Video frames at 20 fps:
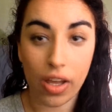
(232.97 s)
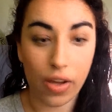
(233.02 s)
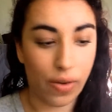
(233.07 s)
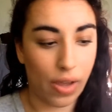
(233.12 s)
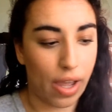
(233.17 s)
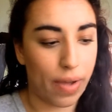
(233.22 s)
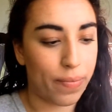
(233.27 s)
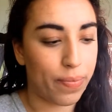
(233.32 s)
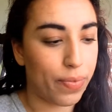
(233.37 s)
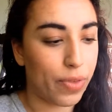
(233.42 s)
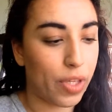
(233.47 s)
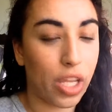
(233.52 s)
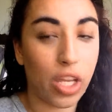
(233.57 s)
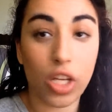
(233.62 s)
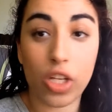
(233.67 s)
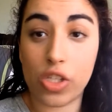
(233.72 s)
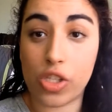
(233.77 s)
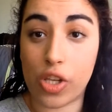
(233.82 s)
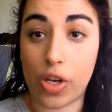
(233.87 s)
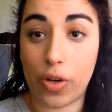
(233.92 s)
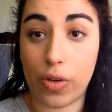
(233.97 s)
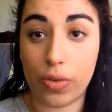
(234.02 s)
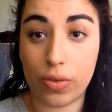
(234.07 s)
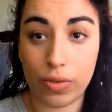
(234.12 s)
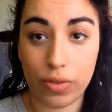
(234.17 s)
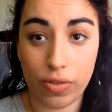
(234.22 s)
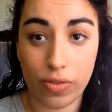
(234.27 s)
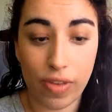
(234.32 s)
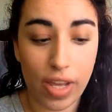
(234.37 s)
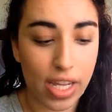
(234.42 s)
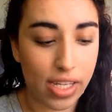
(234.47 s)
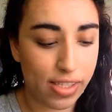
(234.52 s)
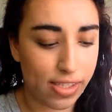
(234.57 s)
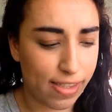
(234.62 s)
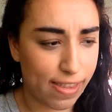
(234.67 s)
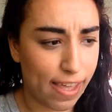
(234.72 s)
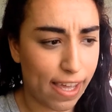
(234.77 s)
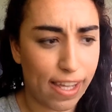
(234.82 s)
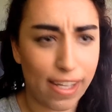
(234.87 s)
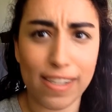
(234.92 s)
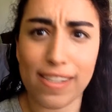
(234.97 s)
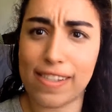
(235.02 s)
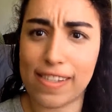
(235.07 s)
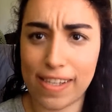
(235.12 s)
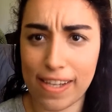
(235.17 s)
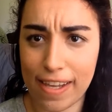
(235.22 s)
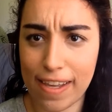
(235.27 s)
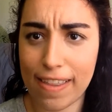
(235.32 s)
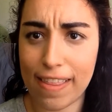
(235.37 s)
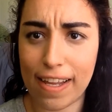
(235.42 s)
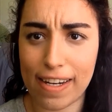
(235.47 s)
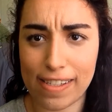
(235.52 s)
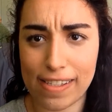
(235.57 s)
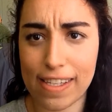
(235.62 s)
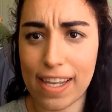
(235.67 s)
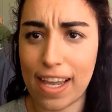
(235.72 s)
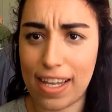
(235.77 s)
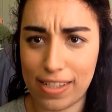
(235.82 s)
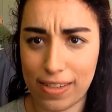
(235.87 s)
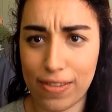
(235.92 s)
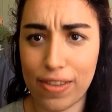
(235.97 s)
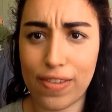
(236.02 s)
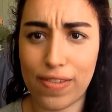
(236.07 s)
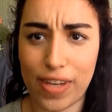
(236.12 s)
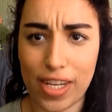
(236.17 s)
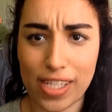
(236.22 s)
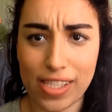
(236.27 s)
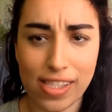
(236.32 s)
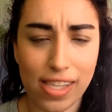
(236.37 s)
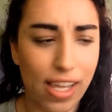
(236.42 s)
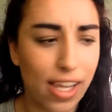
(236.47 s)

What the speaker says: Okay, so face things, that is the end of the face